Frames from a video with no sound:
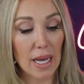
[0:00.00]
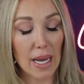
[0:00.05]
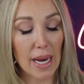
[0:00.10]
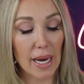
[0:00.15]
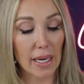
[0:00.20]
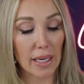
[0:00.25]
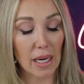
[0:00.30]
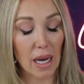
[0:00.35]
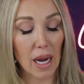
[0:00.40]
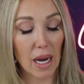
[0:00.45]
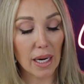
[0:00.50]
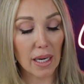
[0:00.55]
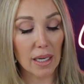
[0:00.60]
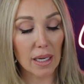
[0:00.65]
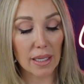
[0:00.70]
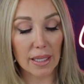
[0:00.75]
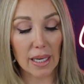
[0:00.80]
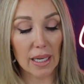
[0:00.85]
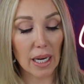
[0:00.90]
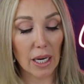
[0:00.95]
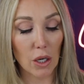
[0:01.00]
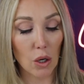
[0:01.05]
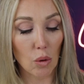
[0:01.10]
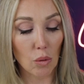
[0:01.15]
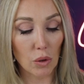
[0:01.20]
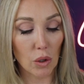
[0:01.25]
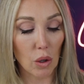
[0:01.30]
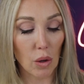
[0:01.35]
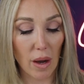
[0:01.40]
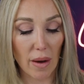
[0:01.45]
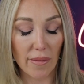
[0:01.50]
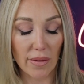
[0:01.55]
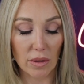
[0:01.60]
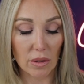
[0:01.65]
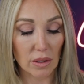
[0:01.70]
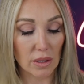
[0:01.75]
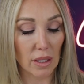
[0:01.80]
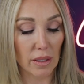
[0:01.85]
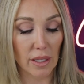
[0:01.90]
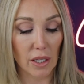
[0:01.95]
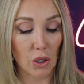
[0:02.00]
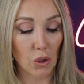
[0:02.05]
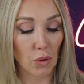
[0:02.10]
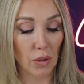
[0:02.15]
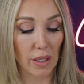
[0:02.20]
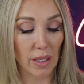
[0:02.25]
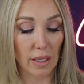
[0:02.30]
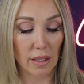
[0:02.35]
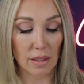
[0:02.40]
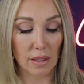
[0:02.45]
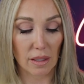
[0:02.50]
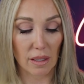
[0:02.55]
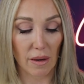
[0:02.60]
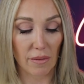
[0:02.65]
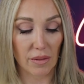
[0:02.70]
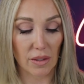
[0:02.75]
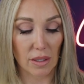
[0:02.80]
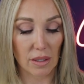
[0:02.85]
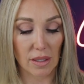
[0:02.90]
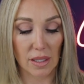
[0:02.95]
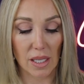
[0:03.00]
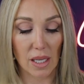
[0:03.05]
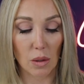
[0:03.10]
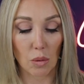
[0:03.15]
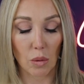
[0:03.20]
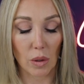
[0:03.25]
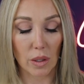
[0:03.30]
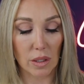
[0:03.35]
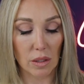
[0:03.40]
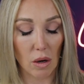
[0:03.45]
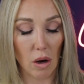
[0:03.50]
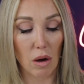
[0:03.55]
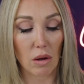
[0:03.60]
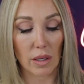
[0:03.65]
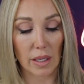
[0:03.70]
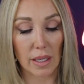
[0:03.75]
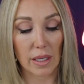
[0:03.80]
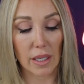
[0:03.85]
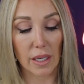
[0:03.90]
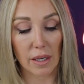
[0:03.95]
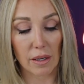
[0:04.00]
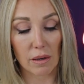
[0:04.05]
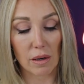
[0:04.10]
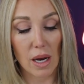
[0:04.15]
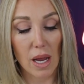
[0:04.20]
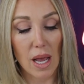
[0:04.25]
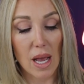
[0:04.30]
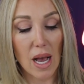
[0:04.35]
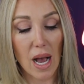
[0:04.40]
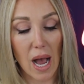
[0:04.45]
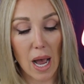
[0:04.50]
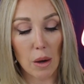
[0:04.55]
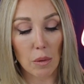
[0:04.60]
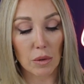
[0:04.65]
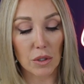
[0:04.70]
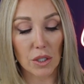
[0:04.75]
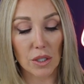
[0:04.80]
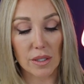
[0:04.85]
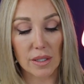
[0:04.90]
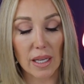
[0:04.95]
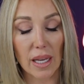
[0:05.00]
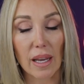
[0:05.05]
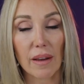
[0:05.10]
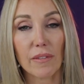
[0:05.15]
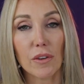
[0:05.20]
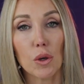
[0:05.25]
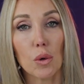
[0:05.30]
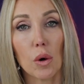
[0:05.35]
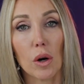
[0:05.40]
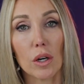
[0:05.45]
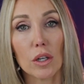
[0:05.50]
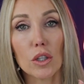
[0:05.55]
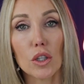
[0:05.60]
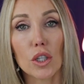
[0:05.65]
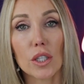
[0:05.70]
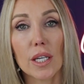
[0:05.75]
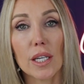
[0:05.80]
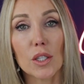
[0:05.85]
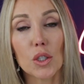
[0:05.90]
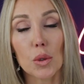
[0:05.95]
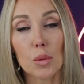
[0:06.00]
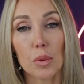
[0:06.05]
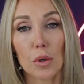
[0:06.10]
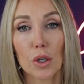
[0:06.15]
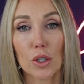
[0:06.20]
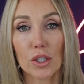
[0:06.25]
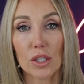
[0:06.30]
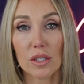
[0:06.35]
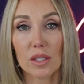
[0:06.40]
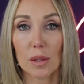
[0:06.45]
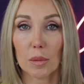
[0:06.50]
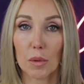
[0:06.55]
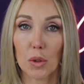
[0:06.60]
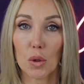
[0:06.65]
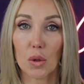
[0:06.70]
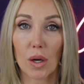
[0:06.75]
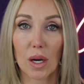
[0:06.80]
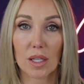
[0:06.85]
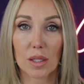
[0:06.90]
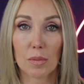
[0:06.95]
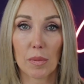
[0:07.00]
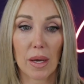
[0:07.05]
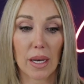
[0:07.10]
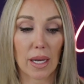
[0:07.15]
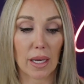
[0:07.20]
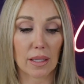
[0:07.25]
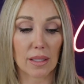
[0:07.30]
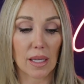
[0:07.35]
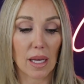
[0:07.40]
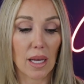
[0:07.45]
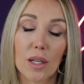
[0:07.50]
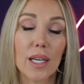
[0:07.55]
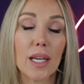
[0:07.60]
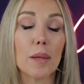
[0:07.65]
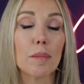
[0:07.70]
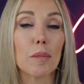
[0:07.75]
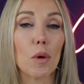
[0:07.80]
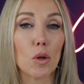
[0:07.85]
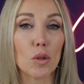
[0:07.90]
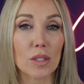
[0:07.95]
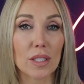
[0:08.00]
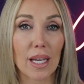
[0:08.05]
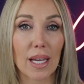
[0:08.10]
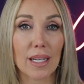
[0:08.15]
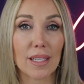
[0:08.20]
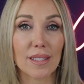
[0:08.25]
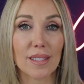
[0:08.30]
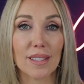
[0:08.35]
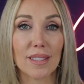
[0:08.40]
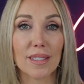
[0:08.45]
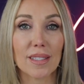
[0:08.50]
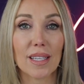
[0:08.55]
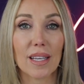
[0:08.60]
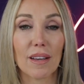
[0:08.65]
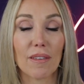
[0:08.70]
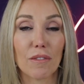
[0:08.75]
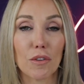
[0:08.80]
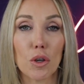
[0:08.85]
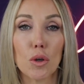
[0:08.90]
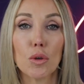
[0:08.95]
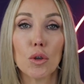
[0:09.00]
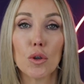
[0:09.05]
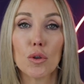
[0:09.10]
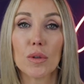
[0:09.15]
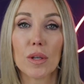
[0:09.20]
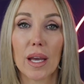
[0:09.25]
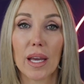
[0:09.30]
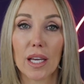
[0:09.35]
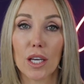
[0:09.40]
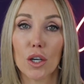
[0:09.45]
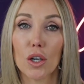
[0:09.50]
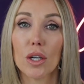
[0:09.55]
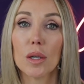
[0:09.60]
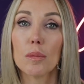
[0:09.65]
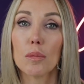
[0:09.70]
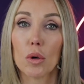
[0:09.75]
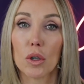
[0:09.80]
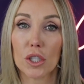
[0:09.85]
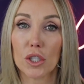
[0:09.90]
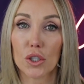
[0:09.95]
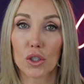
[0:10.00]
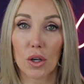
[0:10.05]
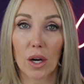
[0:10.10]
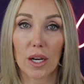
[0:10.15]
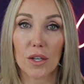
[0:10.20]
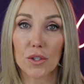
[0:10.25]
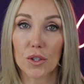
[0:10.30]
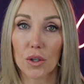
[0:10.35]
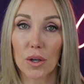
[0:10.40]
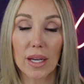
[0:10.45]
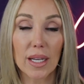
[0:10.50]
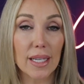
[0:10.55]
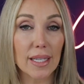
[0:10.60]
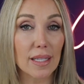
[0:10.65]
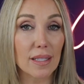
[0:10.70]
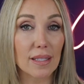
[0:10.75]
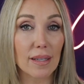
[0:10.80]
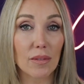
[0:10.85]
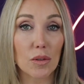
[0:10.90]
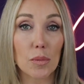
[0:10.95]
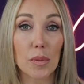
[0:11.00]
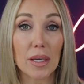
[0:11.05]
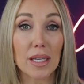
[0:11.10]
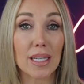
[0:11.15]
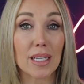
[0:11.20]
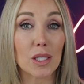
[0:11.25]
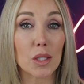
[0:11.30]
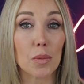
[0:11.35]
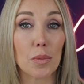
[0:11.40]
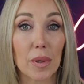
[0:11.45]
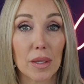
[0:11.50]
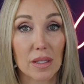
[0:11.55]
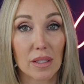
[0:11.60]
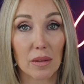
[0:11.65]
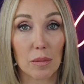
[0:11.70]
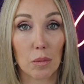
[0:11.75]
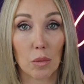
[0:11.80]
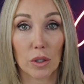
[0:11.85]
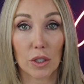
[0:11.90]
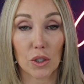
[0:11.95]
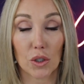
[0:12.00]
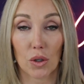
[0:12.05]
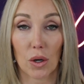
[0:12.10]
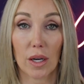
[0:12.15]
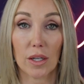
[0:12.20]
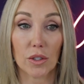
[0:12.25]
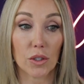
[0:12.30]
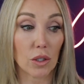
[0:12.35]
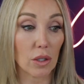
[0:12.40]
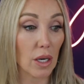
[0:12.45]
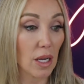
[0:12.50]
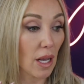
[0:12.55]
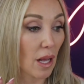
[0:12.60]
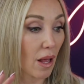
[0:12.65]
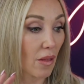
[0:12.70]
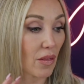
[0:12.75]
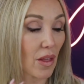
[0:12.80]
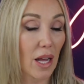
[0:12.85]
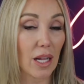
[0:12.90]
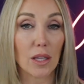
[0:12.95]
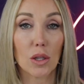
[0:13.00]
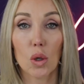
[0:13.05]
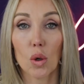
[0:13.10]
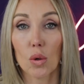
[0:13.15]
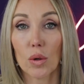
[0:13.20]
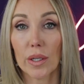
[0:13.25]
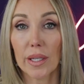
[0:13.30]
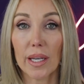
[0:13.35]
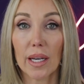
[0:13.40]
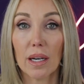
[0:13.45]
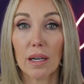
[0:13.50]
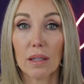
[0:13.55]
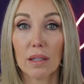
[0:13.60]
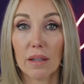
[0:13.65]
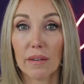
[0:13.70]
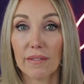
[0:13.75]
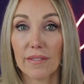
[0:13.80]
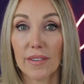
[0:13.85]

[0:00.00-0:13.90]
And I, again, I don't know, I haven't looked at the ingredients enough to see what's all in here. I would just say if you are looking to purchase some new cosmetics, in most cases, if you use a good moisturizer, and it doesn't have to be an expensive moisturizer, that L'Oreal